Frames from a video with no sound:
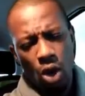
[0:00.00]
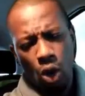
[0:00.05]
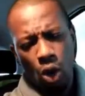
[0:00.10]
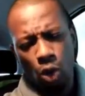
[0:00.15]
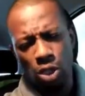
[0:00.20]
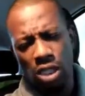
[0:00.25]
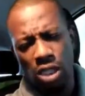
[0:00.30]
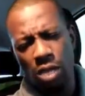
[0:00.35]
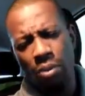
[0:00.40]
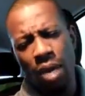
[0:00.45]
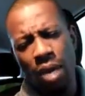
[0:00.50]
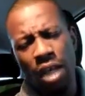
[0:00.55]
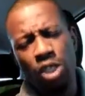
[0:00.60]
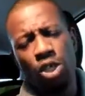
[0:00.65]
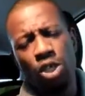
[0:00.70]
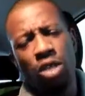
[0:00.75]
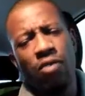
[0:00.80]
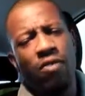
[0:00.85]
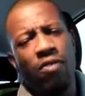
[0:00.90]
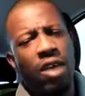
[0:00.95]
Sibanjo,
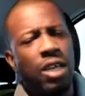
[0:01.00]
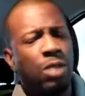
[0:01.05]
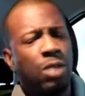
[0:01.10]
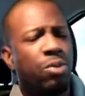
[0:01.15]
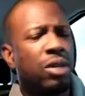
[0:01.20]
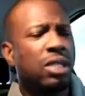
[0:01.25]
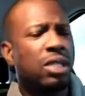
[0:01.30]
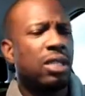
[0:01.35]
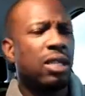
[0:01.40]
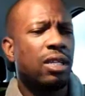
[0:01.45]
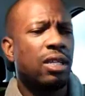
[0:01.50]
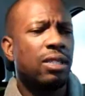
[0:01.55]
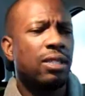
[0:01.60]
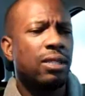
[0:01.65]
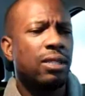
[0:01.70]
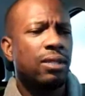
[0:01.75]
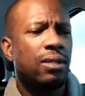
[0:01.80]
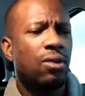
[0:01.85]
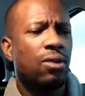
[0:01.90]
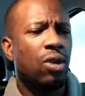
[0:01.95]
the vice president,
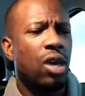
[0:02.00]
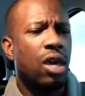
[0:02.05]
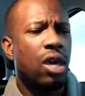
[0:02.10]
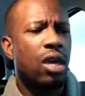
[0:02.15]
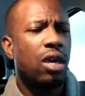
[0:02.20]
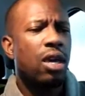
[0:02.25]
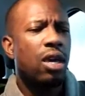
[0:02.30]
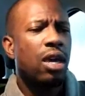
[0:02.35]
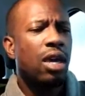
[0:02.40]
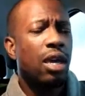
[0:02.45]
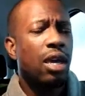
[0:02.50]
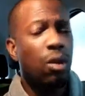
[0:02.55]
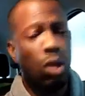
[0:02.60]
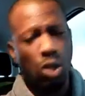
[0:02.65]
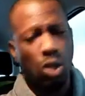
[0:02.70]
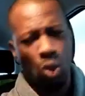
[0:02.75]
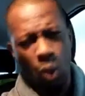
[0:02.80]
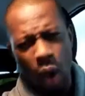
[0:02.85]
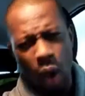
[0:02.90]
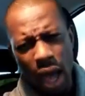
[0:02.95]
okay, he was
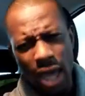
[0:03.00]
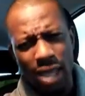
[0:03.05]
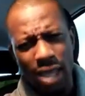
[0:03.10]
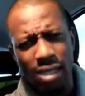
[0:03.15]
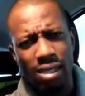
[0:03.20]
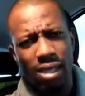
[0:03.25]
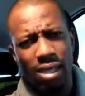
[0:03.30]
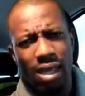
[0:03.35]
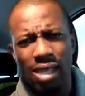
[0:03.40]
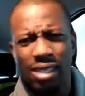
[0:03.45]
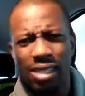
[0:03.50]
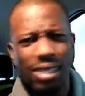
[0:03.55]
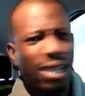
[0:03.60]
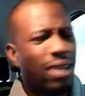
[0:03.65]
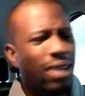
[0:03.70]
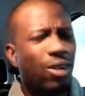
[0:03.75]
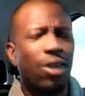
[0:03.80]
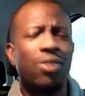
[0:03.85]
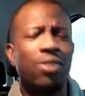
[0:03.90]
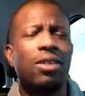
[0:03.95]
quiet. He said
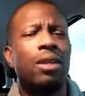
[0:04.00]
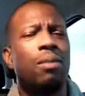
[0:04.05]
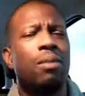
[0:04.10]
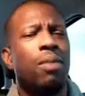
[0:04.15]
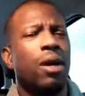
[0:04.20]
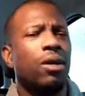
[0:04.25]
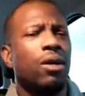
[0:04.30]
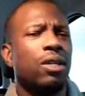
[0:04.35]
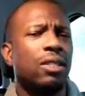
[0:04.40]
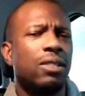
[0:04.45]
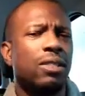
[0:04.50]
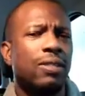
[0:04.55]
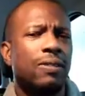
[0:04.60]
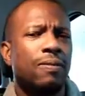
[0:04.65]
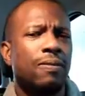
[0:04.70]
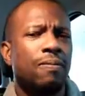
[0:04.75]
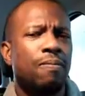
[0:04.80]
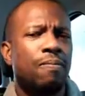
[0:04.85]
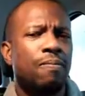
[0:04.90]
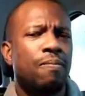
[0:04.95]
nothing about it.
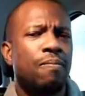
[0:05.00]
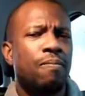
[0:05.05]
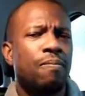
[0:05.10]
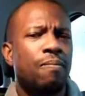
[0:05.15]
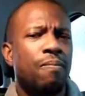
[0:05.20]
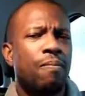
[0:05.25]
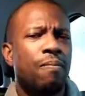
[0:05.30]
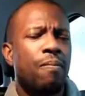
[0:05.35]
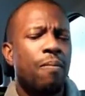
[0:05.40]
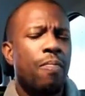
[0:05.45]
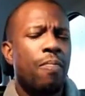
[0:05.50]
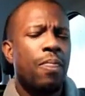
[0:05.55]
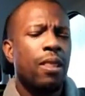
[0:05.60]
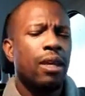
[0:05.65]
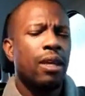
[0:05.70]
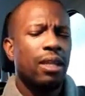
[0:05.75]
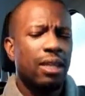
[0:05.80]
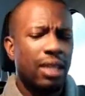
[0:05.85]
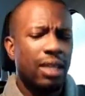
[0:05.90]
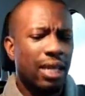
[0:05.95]

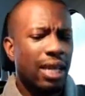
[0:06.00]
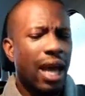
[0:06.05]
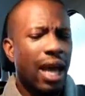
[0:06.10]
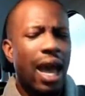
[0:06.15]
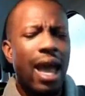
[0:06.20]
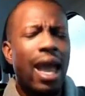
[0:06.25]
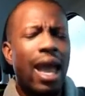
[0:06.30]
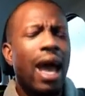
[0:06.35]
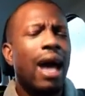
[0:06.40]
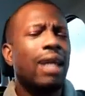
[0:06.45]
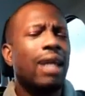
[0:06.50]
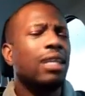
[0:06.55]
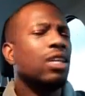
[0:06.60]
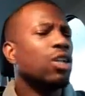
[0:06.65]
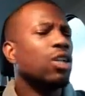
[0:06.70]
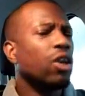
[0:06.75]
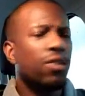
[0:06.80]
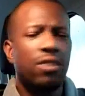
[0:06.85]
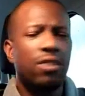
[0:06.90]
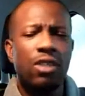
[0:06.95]
The guy had
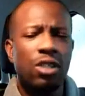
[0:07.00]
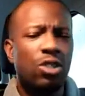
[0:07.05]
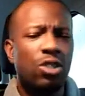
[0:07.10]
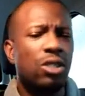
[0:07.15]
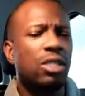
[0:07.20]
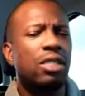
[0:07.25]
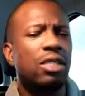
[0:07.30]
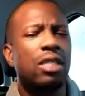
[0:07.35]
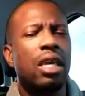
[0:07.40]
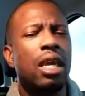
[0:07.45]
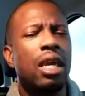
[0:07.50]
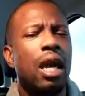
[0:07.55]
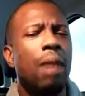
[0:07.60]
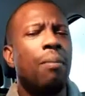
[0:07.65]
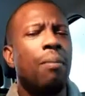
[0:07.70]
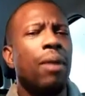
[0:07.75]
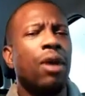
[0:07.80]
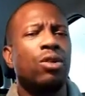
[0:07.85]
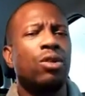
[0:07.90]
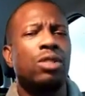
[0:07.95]
nothing to say
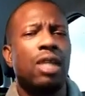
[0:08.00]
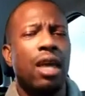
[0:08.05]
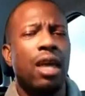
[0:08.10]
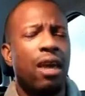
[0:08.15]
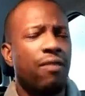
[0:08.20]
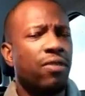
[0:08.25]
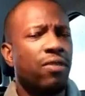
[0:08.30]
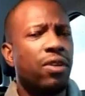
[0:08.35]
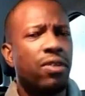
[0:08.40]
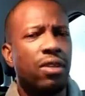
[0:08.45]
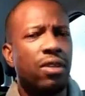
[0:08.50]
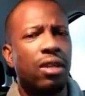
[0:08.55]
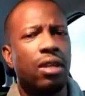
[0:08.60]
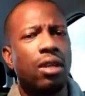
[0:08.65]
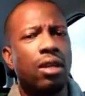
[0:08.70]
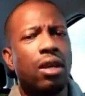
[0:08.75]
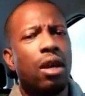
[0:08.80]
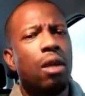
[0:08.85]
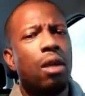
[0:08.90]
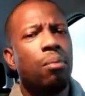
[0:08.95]
about everything.
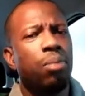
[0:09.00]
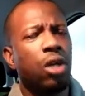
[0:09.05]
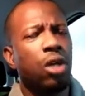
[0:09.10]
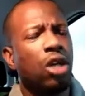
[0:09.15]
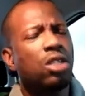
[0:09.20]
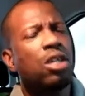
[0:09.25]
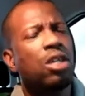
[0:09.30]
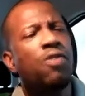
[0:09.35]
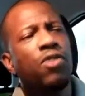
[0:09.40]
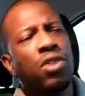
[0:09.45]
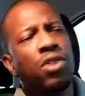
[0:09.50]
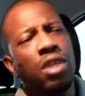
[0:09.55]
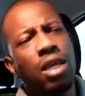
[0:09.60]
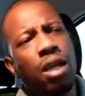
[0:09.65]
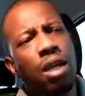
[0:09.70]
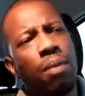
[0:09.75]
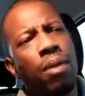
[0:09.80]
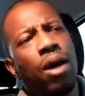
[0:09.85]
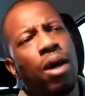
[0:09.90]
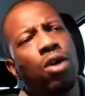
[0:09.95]
Plus, if you think
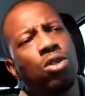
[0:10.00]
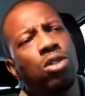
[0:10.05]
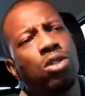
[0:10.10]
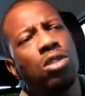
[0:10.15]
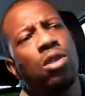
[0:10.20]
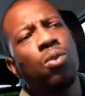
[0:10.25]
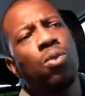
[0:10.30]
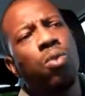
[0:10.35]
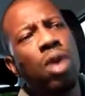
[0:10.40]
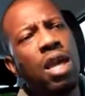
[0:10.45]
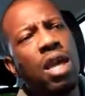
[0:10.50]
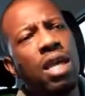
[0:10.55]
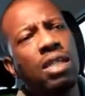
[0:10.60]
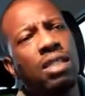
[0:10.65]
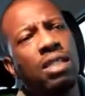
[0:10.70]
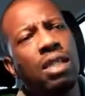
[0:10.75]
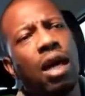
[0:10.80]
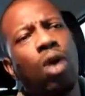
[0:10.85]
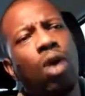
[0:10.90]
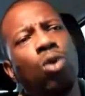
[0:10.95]
about the ways
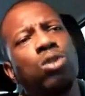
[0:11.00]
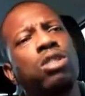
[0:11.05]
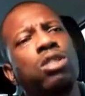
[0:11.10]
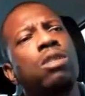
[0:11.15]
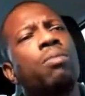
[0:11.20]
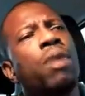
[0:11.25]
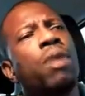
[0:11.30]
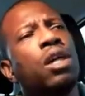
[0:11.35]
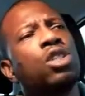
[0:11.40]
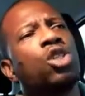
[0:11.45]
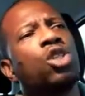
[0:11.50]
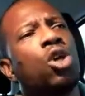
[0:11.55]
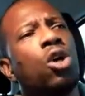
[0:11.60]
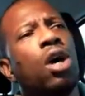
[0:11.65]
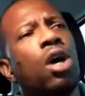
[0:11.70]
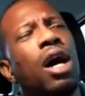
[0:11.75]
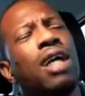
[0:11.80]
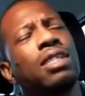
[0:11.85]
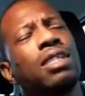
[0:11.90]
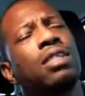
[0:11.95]
that Osinbajo
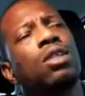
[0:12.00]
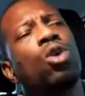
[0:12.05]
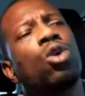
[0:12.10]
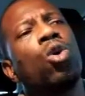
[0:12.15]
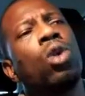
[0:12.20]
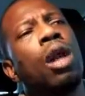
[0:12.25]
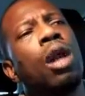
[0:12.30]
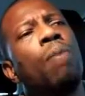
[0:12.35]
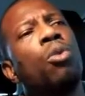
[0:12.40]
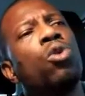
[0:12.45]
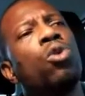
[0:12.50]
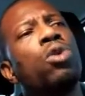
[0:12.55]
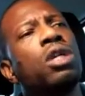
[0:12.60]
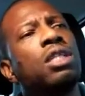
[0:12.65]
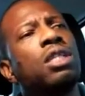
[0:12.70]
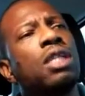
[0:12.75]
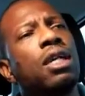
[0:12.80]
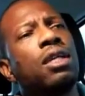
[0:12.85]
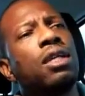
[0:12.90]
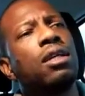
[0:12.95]
has
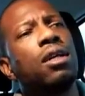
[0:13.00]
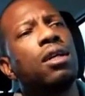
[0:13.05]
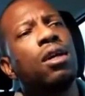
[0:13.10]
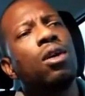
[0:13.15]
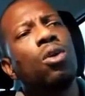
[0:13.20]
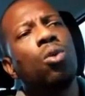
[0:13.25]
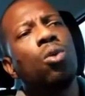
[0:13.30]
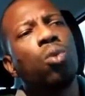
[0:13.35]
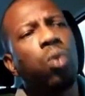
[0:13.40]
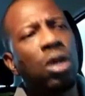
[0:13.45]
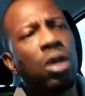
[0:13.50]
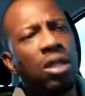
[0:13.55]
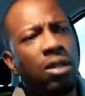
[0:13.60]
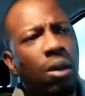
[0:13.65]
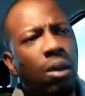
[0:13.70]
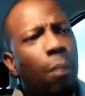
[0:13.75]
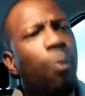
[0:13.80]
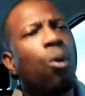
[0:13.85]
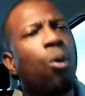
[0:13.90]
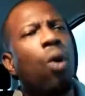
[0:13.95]
collaborated with
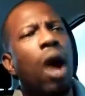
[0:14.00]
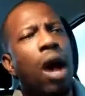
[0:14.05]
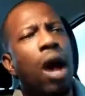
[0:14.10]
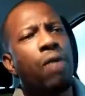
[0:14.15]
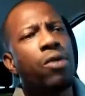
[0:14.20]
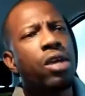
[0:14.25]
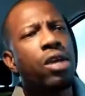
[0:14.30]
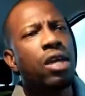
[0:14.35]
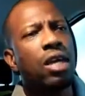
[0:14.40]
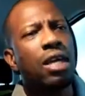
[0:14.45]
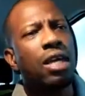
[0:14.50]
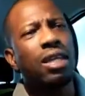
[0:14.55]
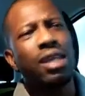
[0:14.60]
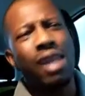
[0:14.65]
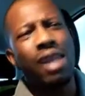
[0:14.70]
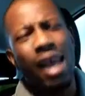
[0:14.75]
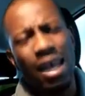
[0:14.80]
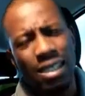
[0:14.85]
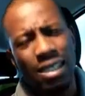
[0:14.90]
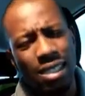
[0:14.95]
Buhari in the
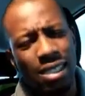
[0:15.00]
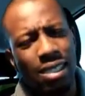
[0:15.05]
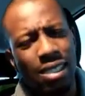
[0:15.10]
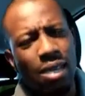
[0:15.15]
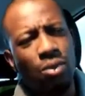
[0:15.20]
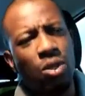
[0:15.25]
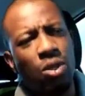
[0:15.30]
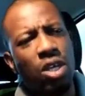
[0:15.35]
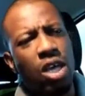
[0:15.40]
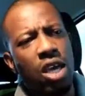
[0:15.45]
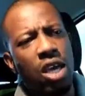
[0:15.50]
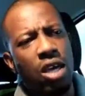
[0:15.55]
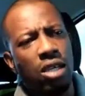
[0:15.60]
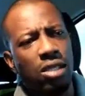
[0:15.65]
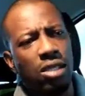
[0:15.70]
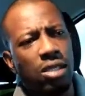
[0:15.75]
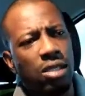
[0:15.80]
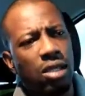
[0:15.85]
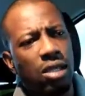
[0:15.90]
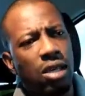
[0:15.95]
last seven
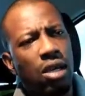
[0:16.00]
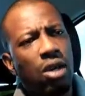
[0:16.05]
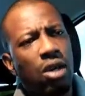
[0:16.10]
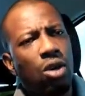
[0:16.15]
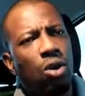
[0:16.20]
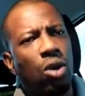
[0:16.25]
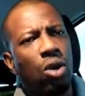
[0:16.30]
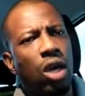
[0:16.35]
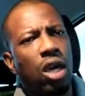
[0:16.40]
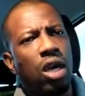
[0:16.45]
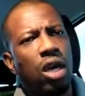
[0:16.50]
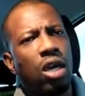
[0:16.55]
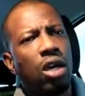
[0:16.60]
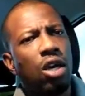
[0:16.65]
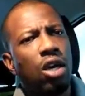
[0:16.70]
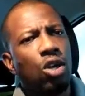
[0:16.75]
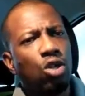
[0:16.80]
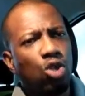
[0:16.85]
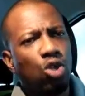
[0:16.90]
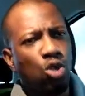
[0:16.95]
years, okay,
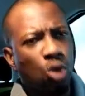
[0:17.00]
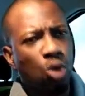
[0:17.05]
to